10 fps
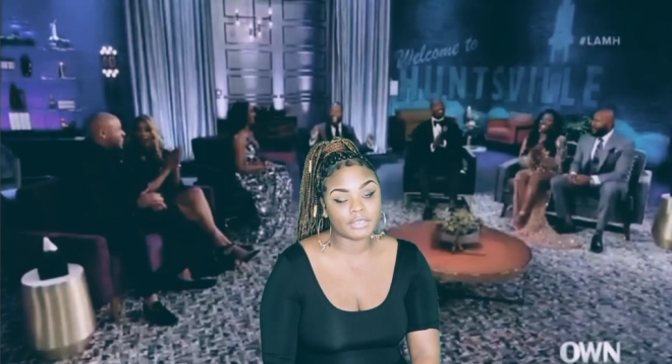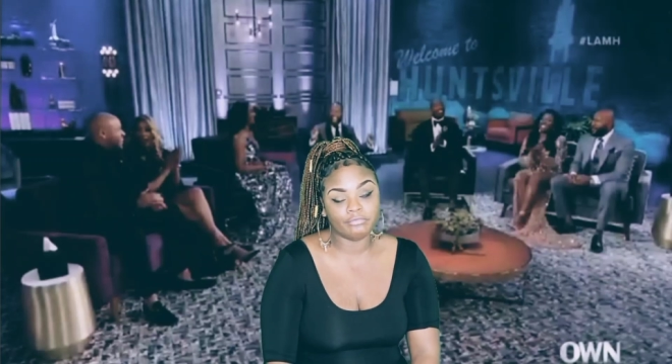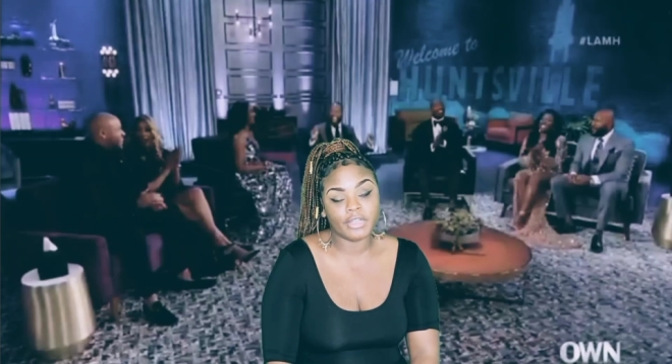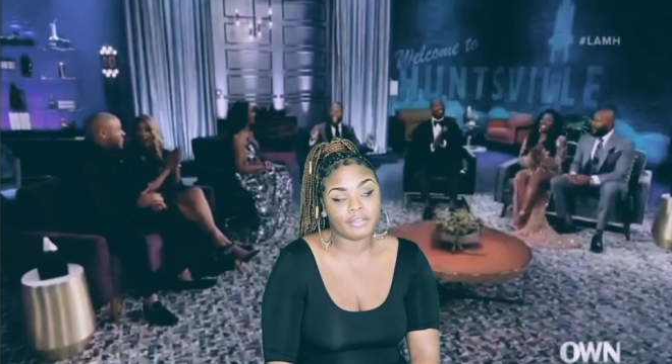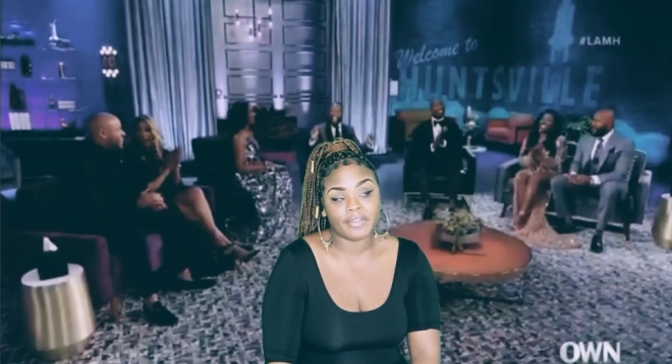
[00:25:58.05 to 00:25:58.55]

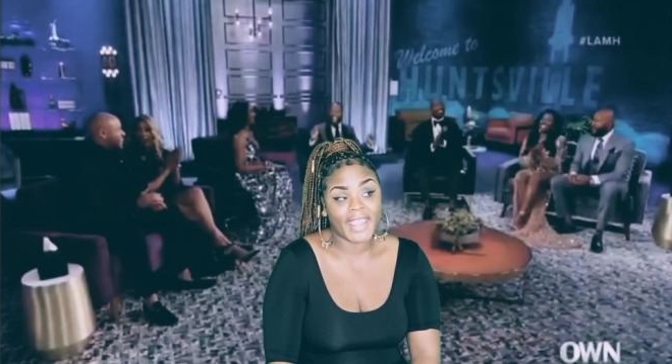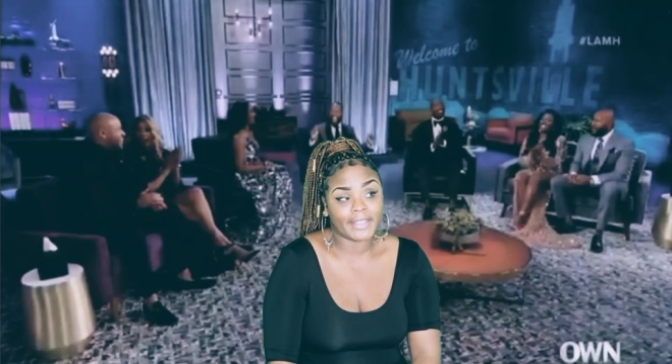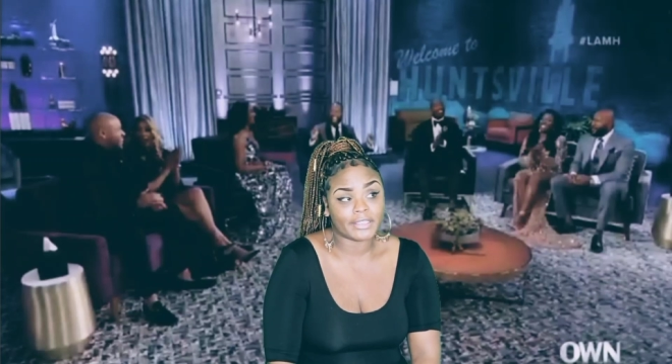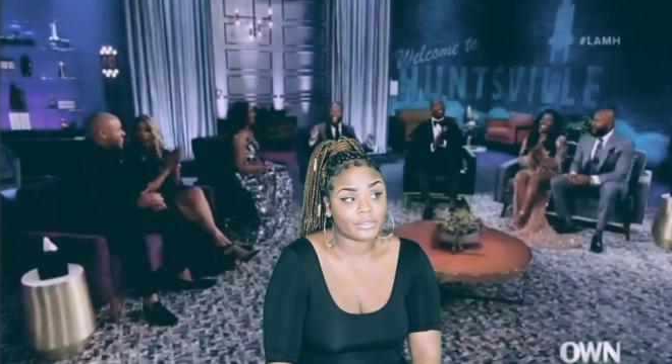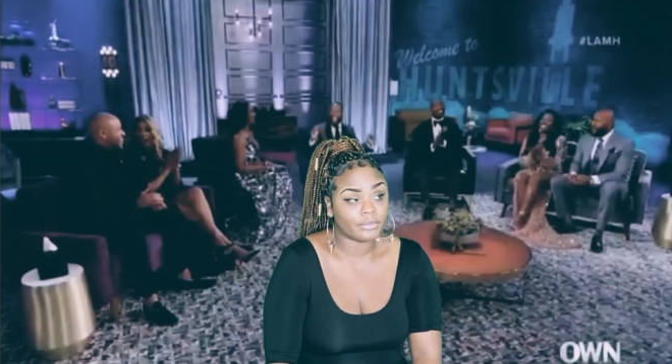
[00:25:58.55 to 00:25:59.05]
really
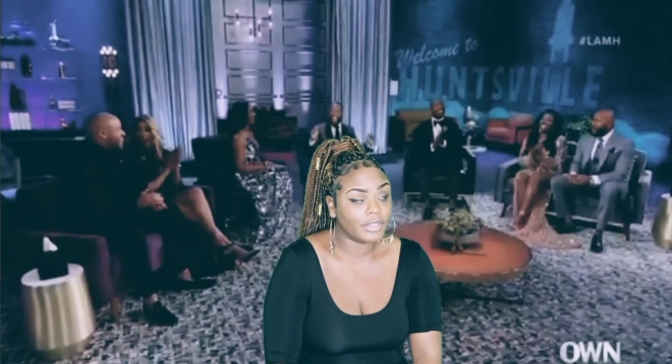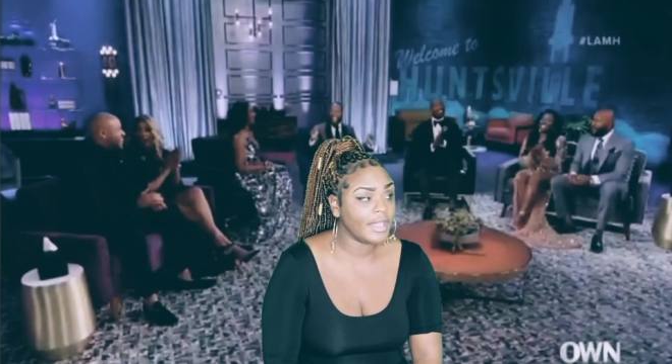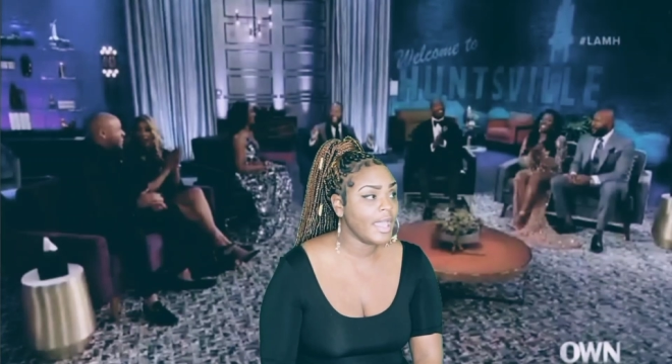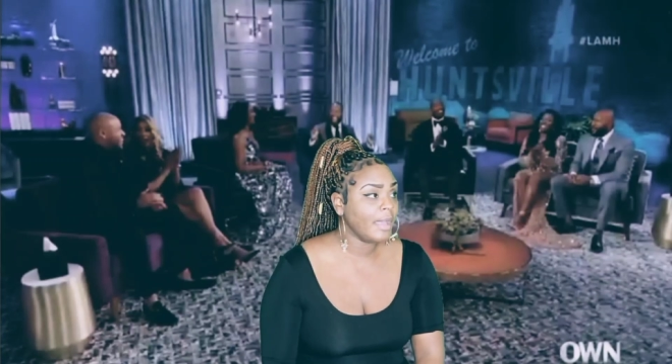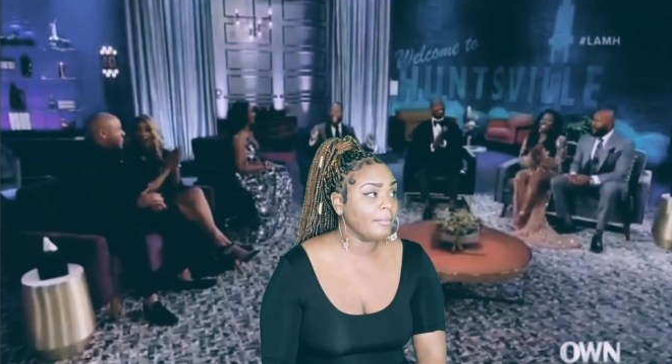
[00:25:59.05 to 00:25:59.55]
reacting to it.
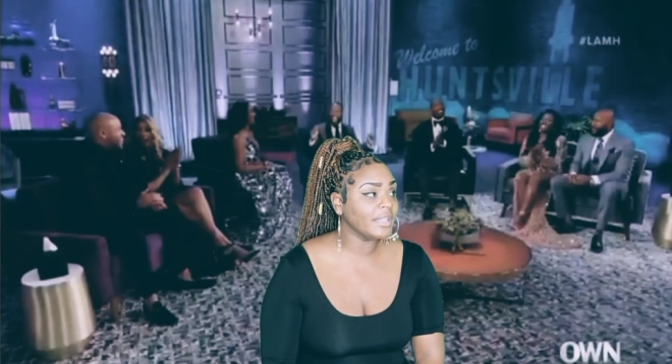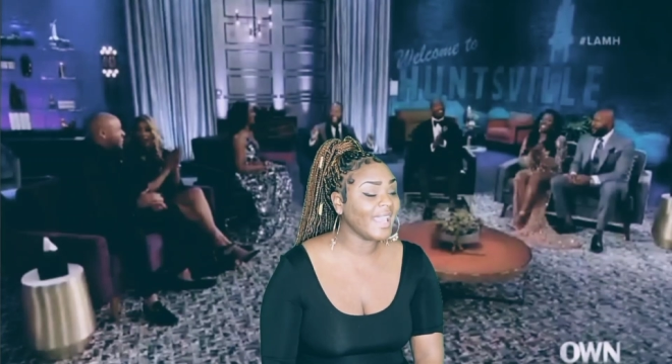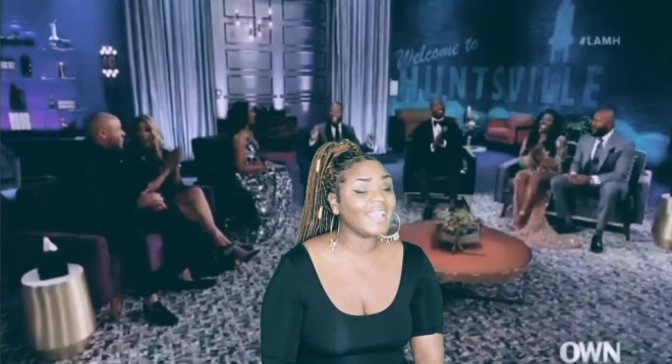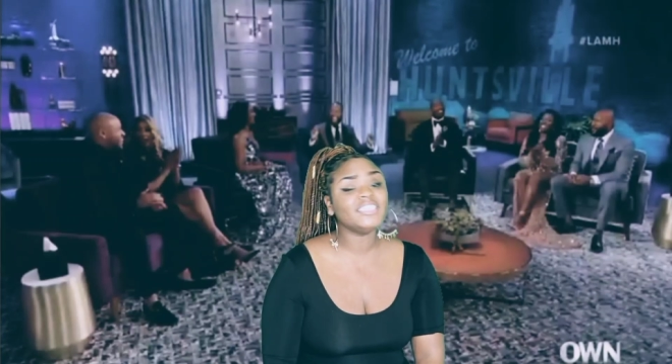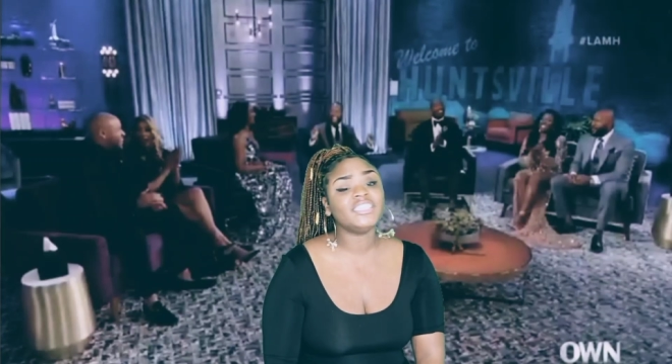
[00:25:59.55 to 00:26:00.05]
But
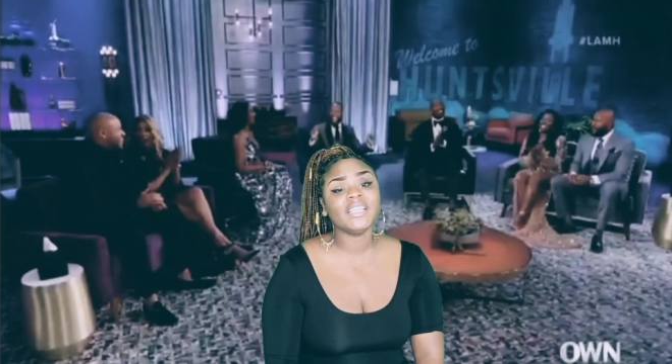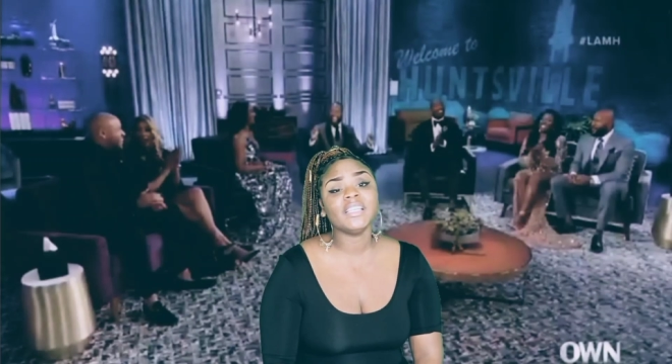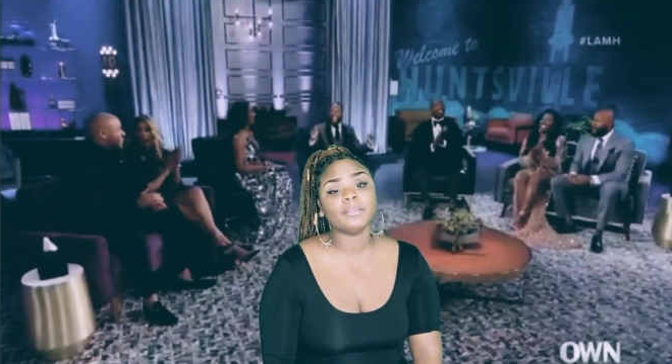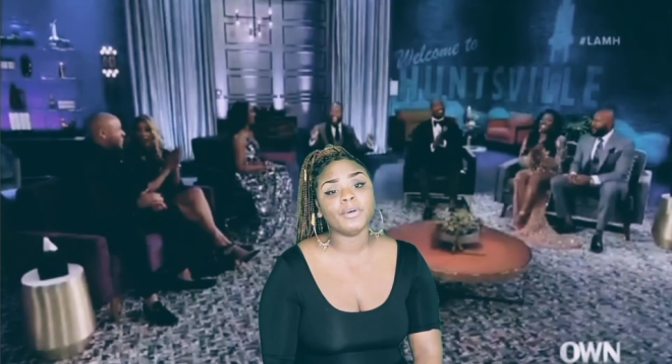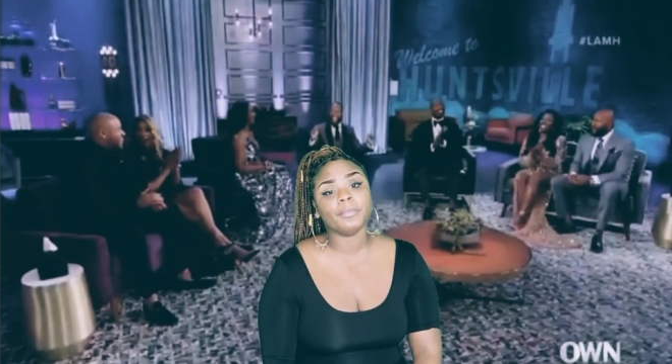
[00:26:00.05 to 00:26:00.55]
yeah, she
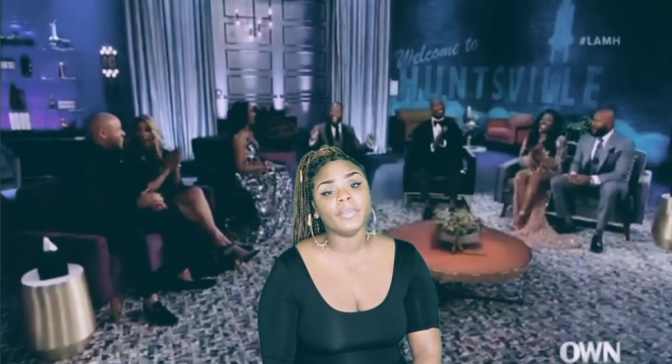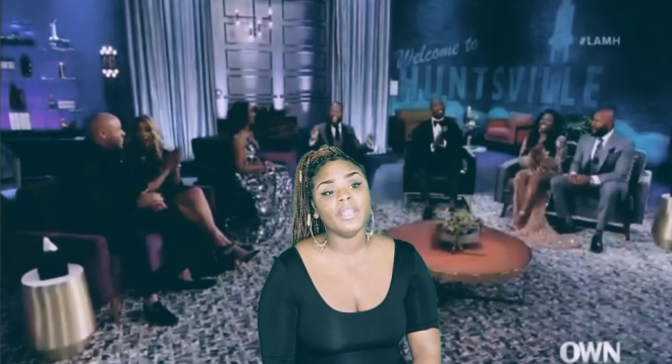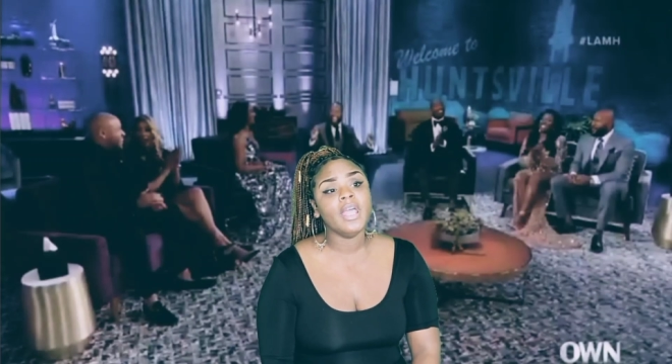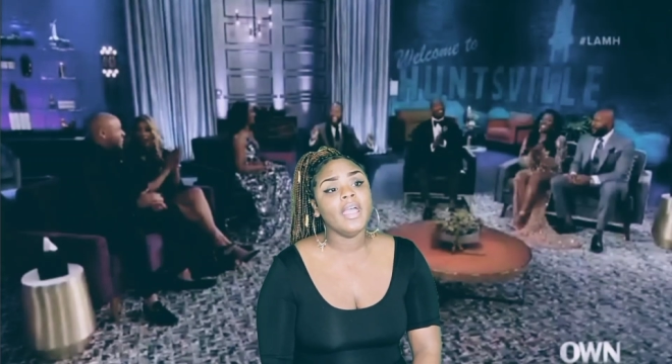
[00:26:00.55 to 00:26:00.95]
is a puppet.